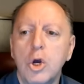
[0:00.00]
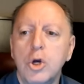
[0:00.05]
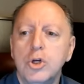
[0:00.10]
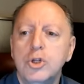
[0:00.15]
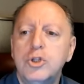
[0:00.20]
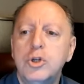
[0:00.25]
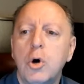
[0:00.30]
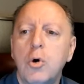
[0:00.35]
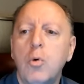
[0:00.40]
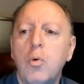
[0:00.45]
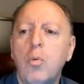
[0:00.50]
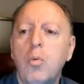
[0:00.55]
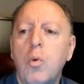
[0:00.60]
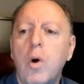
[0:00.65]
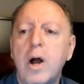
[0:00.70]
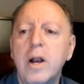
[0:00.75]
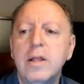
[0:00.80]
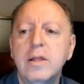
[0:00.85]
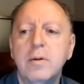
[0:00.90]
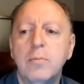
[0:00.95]
So,
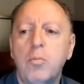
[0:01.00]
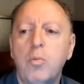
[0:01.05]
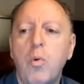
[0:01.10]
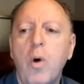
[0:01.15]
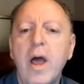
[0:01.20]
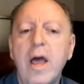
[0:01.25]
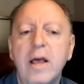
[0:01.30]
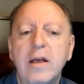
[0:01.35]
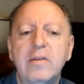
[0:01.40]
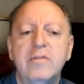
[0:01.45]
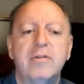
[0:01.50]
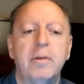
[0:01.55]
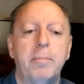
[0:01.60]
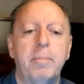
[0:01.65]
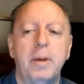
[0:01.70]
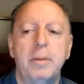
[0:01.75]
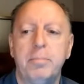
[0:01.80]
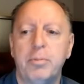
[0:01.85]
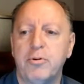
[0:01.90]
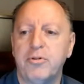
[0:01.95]
one of the ways that
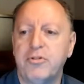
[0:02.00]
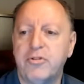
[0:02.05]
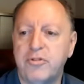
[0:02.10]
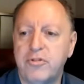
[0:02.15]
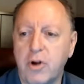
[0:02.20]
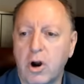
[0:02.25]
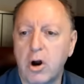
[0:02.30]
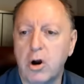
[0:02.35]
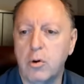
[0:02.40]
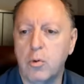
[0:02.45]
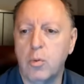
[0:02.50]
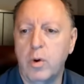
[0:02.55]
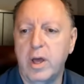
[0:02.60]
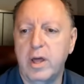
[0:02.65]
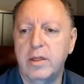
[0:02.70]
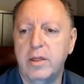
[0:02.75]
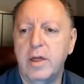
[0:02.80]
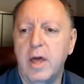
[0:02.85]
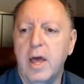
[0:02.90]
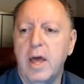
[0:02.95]
people start
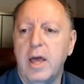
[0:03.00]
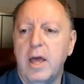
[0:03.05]
with